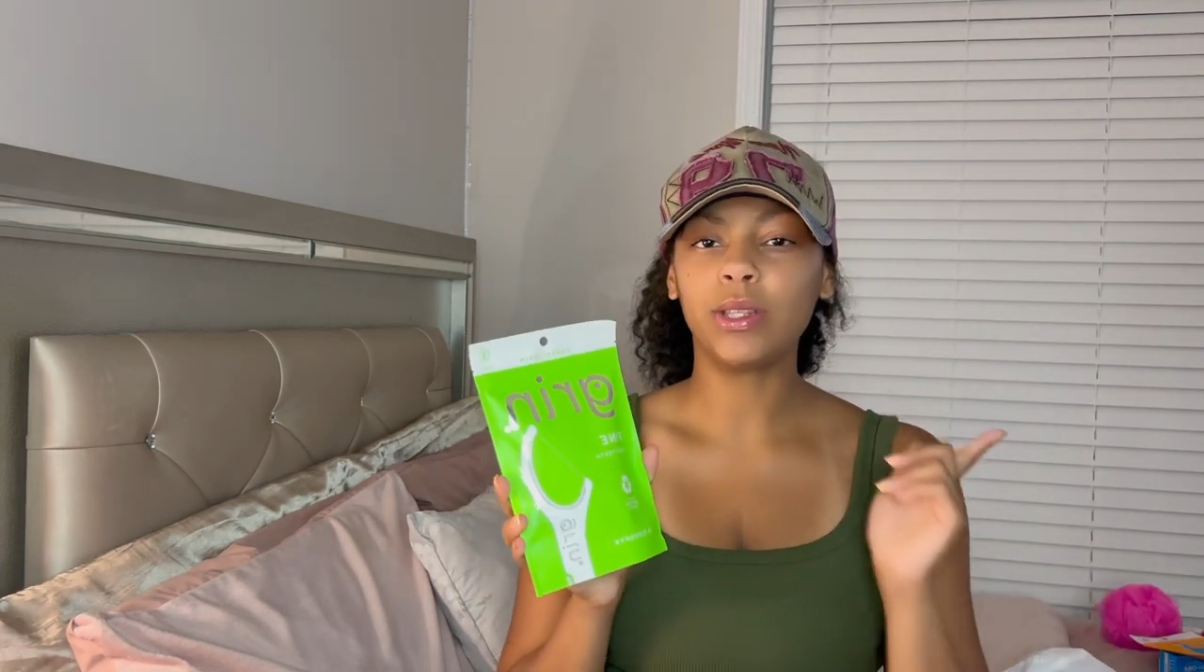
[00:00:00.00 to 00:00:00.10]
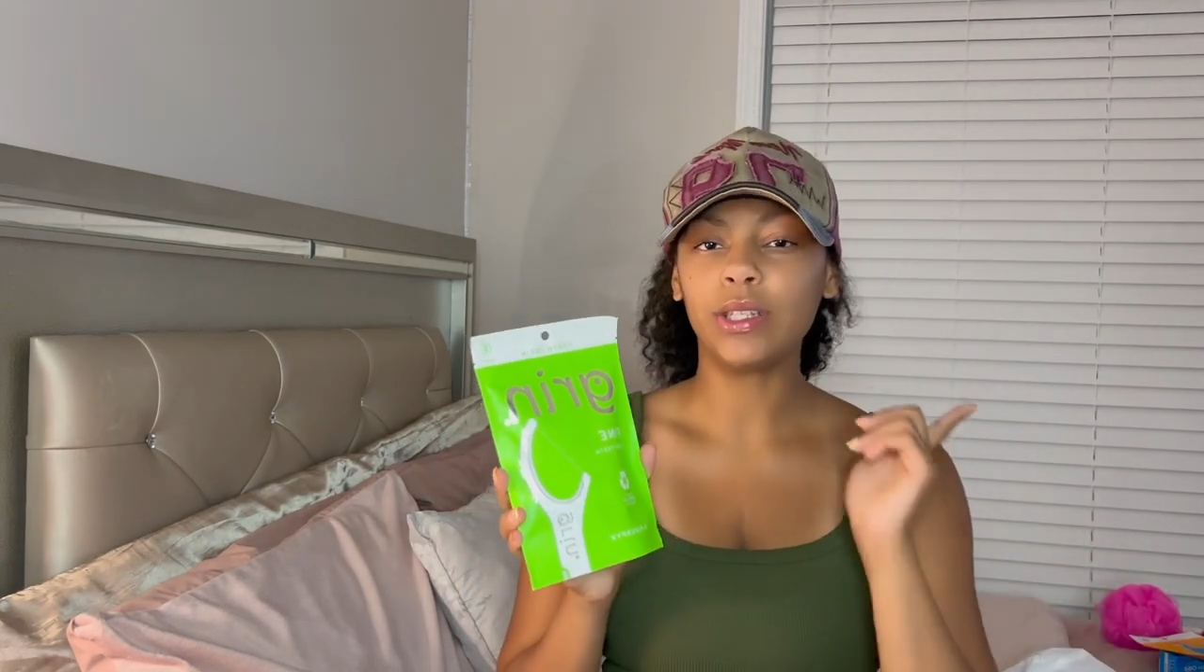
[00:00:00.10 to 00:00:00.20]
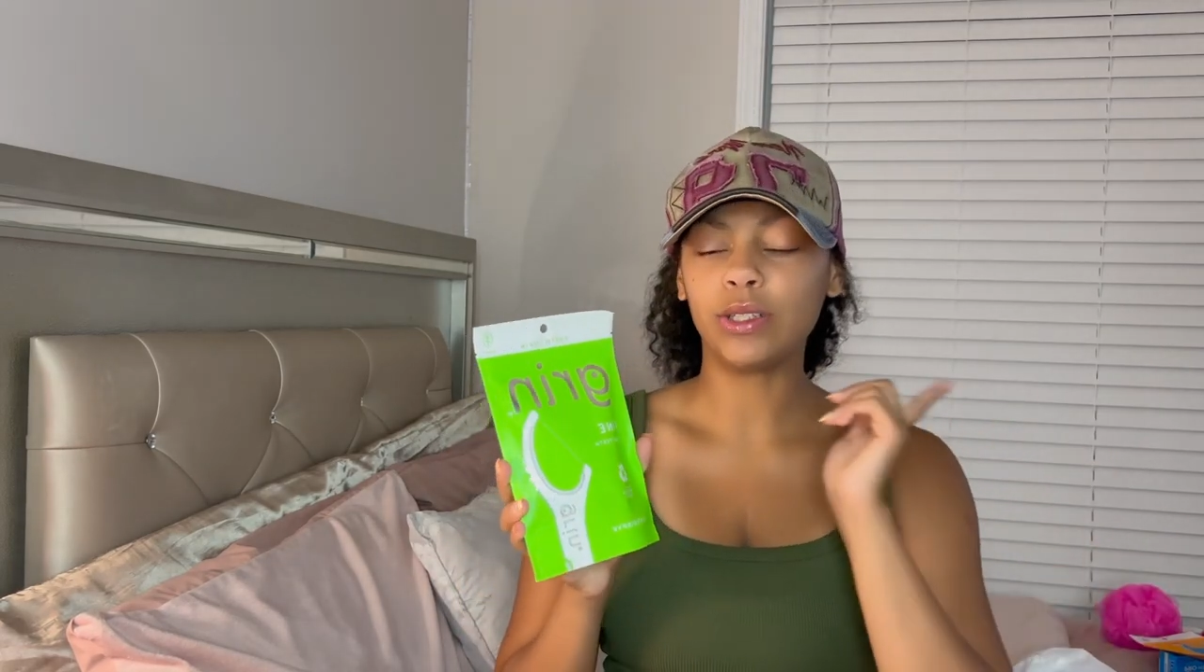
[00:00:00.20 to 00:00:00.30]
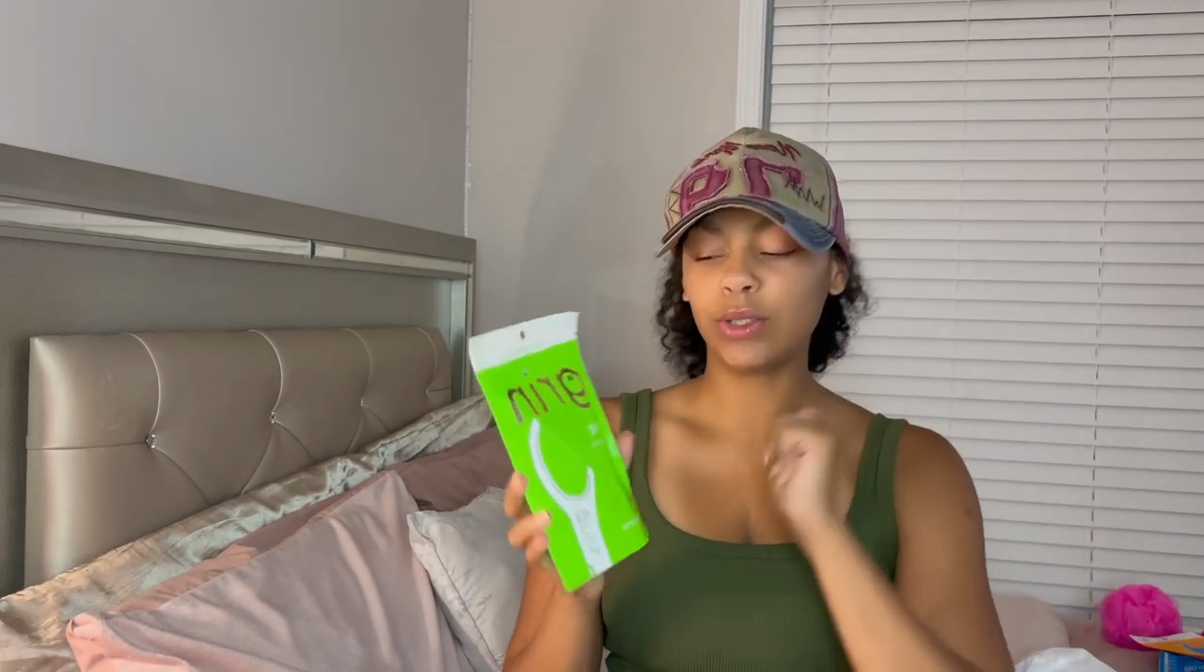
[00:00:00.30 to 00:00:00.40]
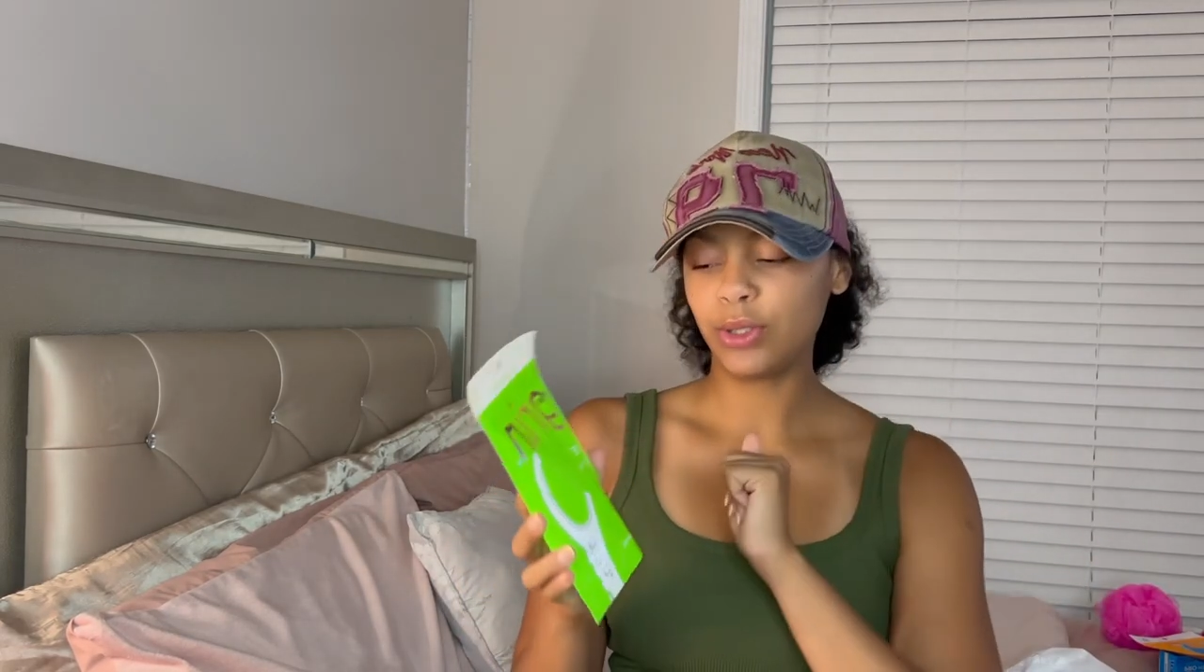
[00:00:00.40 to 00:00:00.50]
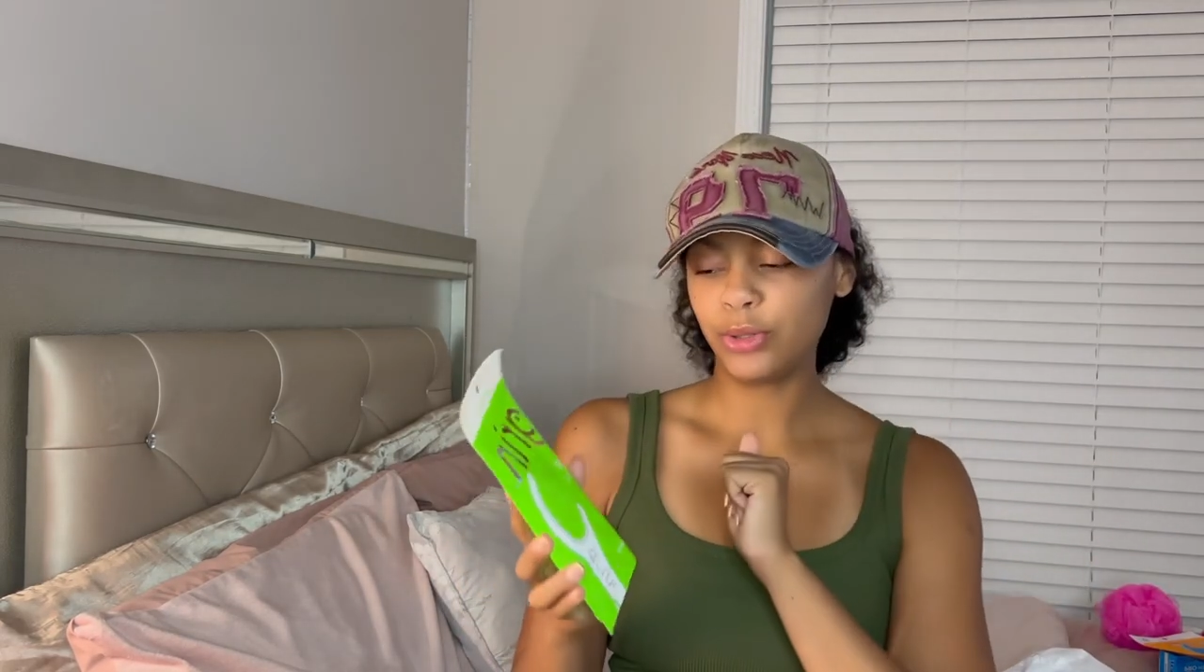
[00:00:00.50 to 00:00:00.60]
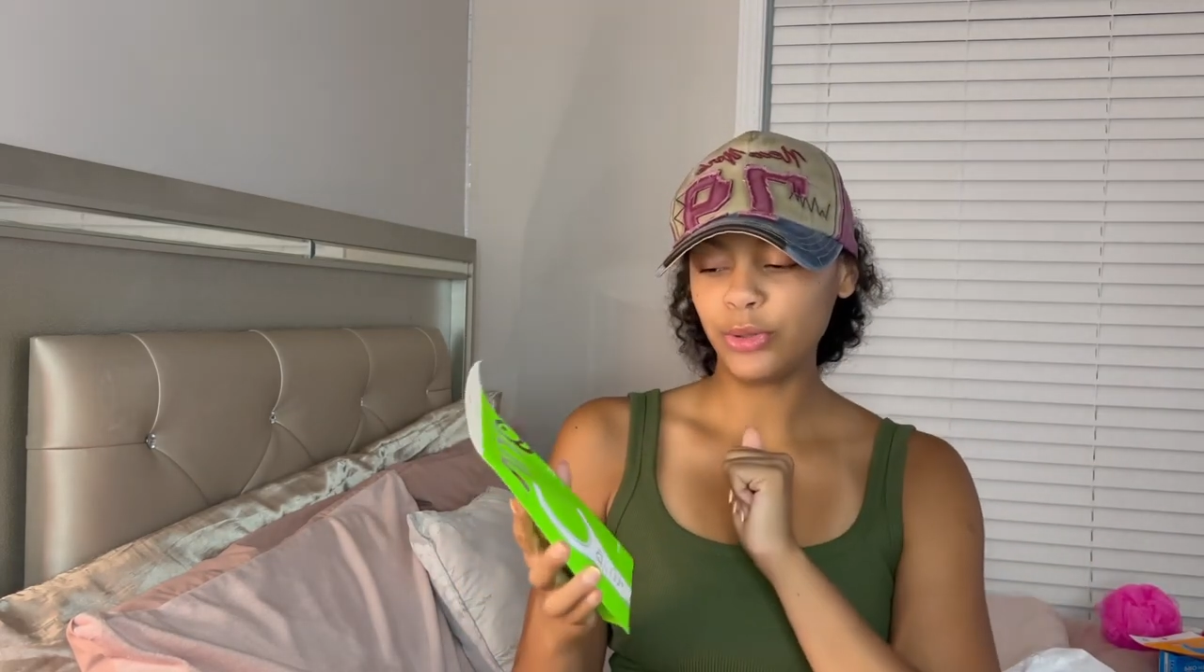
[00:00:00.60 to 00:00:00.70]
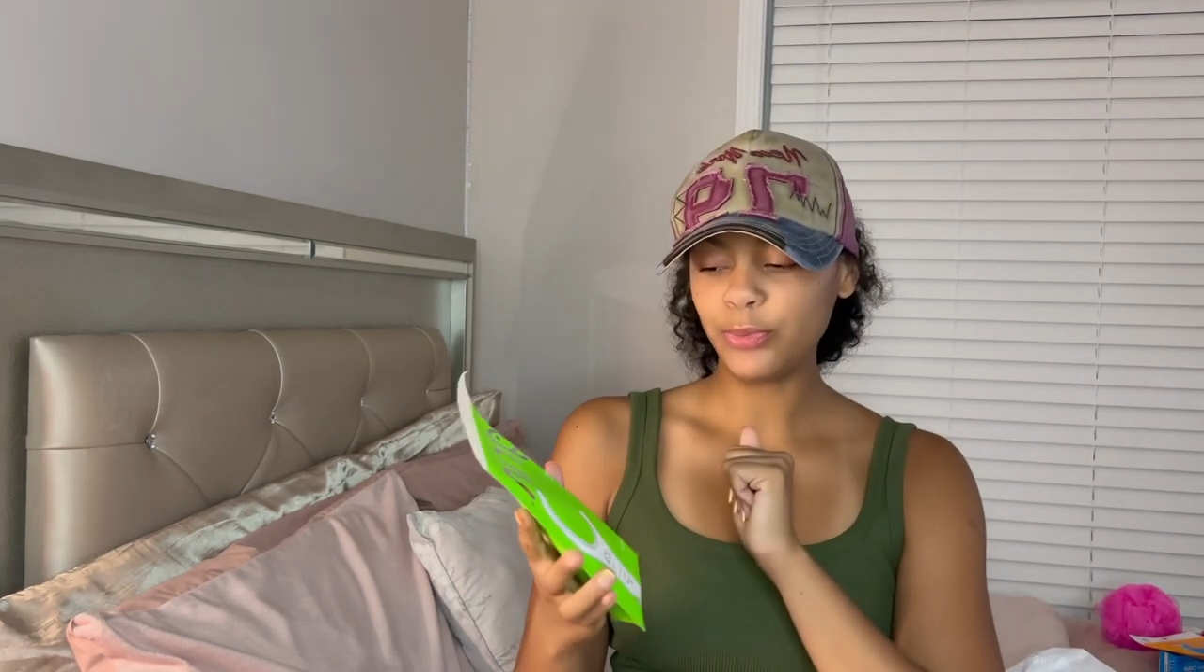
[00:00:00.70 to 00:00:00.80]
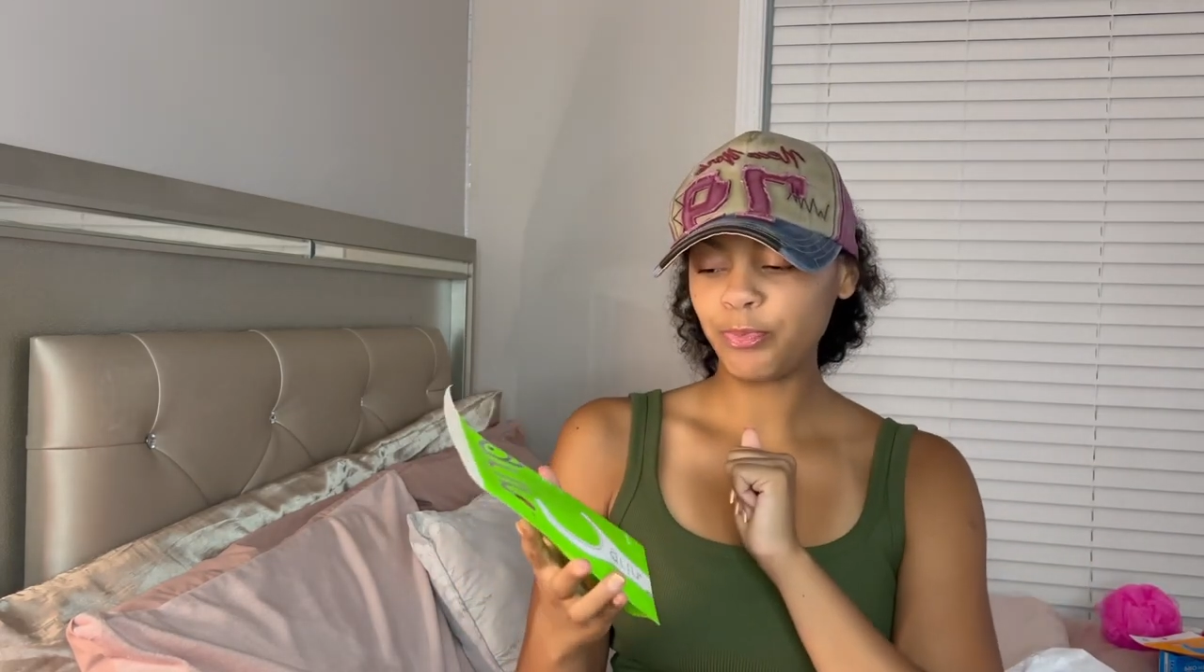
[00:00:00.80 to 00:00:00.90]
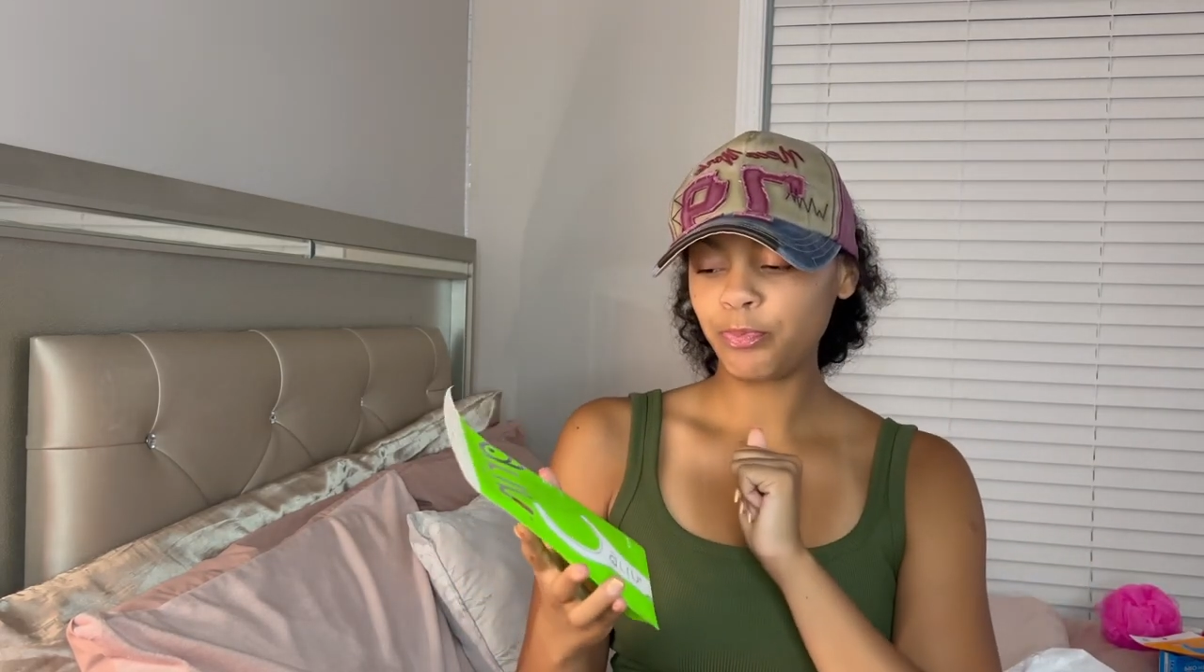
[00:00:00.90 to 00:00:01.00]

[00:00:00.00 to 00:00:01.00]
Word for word: these two